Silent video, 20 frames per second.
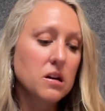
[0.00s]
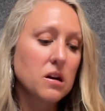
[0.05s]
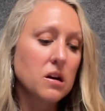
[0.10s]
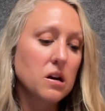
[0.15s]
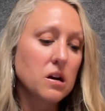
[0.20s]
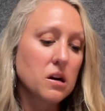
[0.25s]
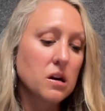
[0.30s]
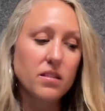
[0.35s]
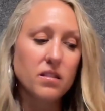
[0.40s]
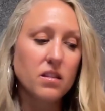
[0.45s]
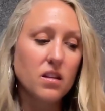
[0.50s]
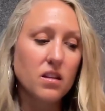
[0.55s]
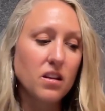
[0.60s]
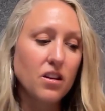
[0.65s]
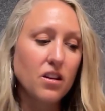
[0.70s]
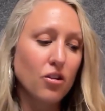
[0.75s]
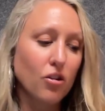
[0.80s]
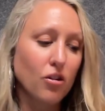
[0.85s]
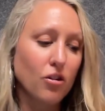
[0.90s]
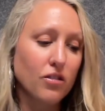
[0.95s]
Um,
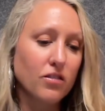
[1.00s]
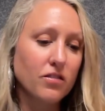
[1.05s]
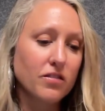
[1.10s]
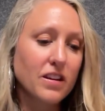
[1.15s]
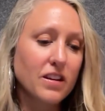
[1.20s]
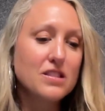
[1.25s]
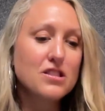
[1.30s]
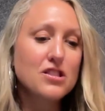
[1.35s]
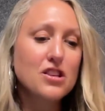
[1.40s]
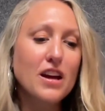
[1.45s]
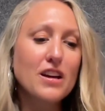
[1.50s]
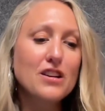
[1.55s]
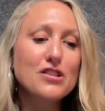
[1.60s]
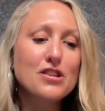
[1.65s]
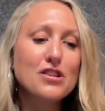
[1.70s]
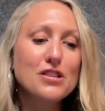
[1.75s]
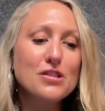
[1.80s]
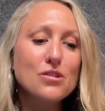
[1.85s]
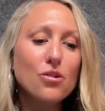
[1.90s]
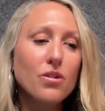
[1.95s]
you know, it's
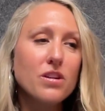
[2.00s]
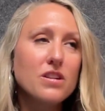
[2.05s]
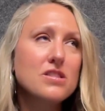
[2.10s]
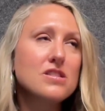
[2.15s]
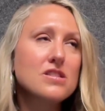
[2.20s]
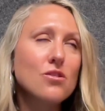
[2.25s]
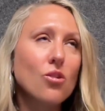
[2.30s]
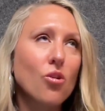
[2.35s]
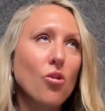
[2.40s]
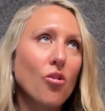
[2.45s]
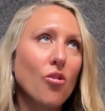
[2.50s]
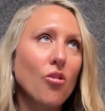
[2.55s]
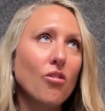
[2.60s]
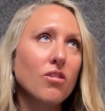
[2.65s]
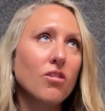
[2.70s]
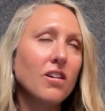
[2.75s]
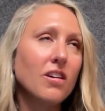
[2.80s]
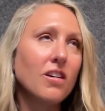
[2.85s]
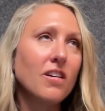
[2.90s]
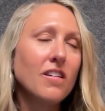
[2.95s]
it's just always so